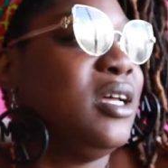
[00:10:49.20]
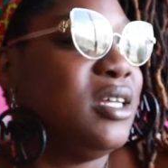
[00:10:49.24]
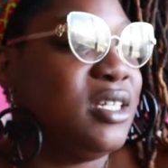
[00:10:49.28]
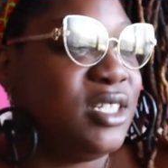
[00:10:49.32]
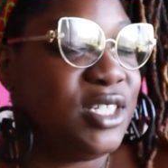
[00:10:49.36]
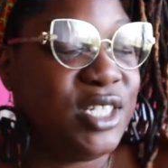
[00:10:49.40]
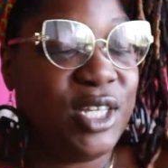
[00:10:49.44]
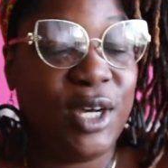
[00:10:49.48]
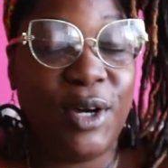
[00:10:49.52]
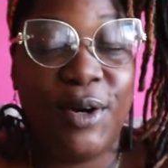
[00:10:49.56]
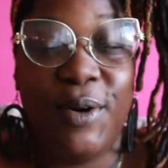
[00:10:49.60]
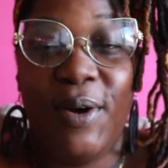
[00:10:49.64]

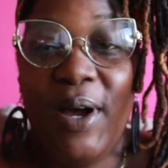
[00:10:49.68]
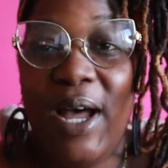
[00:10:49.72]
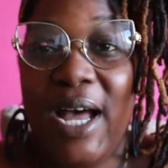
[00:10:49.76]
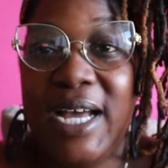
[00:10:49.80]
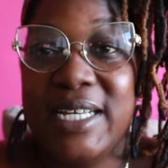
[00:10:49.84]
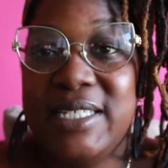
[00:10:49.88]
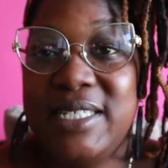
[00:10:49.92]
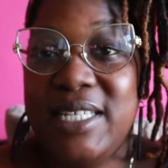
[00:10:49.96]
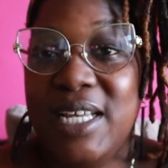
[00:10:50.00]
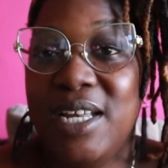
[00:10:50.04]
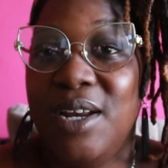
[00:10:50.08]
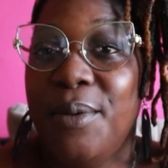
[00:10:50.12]
So
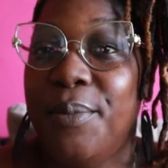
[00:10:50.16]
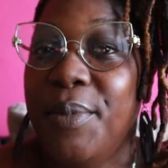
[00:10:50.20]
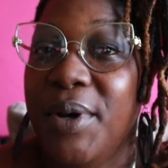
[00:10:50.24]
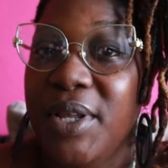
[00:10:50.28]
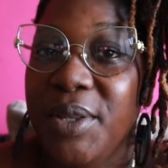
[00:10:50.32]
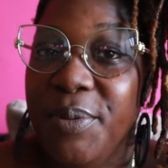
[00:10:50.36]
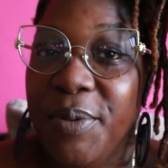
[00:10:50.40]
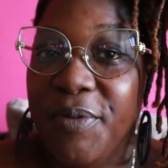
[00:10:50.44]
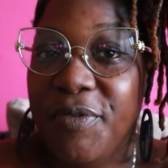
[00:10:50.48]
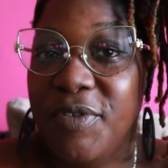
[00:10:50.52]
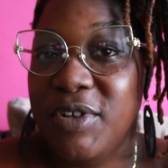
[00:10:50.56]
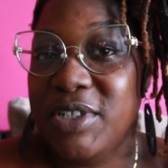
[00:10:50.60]
I said a
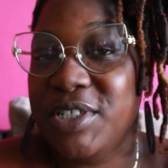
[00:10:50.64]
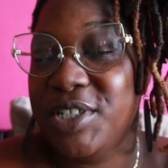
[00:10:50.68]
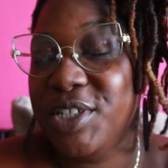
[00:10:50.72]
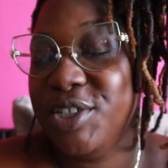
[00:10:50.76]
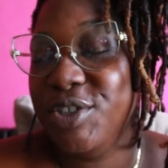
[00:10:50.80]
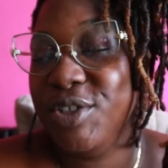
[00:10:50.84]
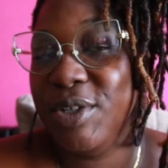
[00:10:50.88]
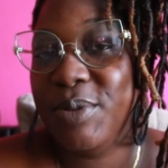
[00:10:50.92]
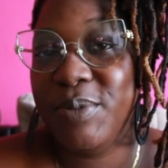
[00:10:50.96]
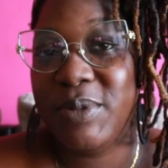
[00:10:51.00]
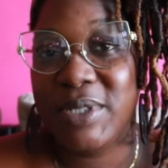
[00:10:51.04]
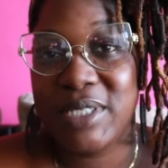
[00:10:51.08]
month before
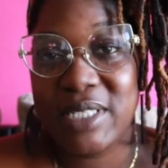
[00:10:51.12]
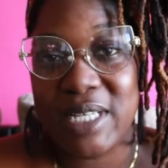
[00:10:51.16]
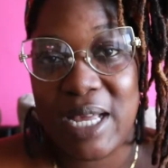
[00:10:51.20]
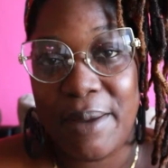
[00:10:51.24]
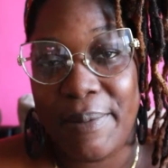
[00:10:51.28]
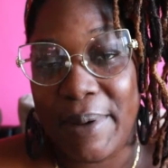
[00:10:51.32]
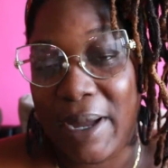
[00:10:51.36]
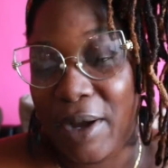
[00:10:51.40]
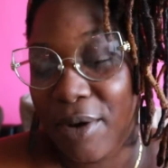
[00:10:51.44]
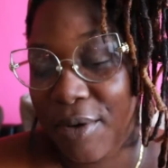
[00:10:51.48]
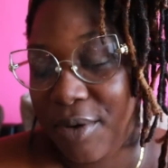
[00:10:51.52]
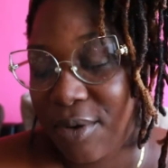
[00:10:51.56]
surgery I'm gonna
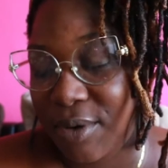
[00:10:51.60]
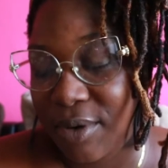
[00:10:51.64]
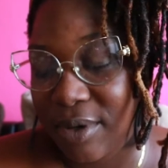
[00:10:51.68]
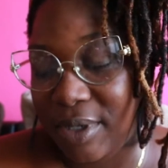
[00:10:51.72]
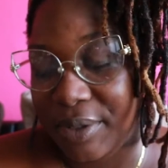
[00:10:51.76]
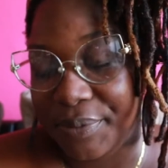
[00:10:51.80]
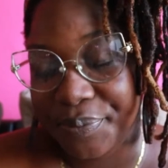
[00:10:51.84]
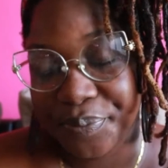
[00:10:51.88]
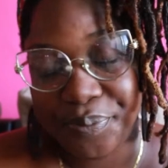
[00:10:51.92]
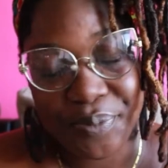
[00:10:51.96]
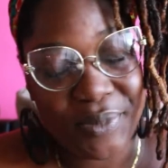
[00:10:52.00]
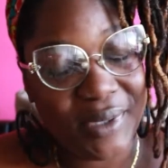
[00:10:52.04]
stop
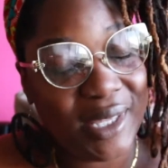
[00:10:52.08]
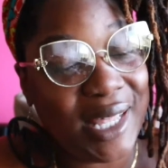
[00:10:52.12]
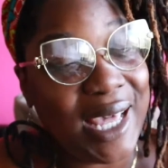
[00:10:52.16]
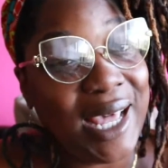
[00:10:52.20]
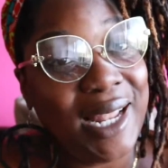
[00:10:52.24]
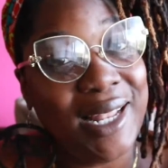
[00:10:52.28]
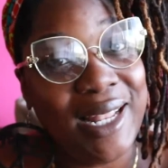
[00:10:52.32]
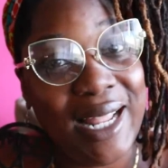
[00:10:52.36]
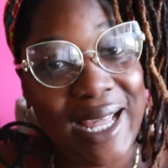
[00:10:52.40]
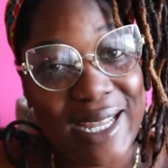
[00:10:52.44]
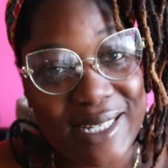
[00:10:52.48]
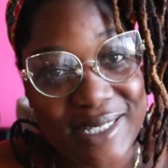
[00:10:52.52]
alcohol.
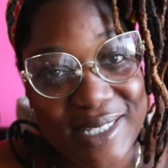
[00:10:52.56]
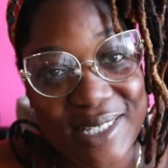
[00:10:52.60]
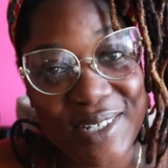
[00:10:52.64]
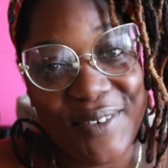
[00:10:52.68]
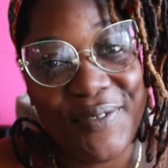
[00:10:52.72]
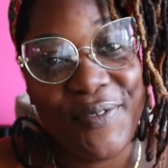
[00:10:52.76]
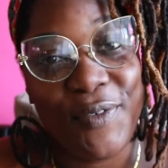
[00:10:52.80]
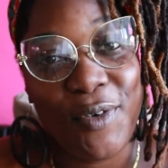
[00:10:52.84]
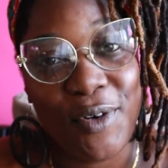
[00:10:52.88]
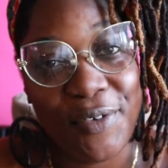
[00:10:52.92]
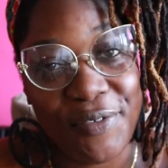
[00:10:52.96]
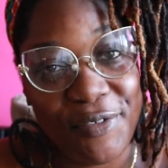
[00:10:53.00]
That lasted
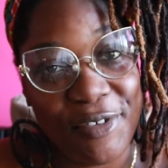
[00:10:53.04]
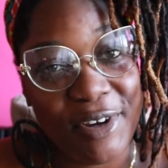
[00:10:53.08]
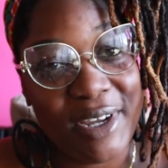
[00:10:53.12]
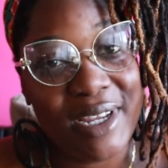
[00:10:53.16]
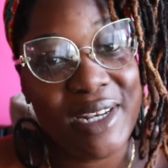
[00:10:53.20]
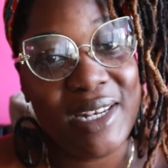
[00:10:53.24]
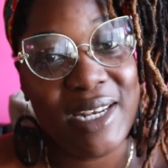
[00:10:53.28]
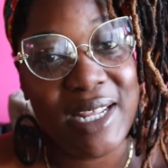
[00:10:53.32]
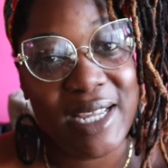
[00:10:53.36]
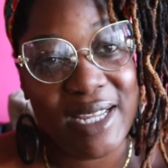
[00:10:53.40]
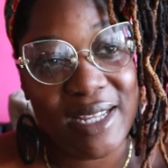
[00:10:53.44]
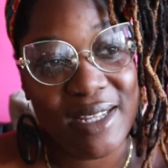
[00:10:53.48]
4
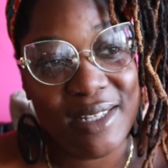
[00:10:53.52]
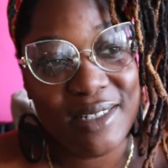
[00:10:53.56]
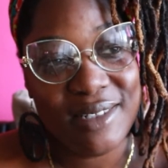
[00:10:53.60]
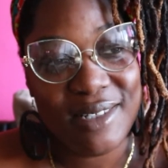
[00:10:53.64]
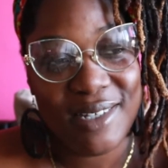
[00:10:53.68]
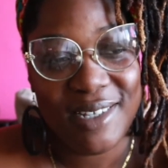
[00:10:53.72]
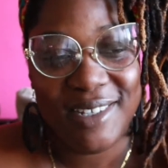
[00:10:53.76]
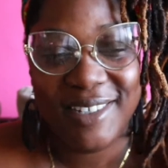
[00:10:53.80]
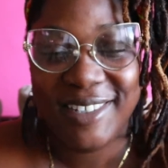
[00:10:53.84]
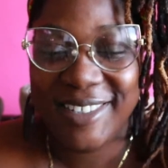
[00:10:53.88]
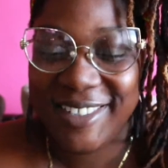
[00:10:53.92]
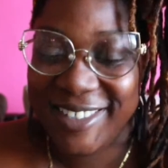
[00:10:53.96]
freaking
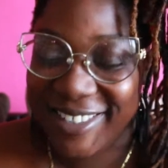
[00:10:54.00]
days.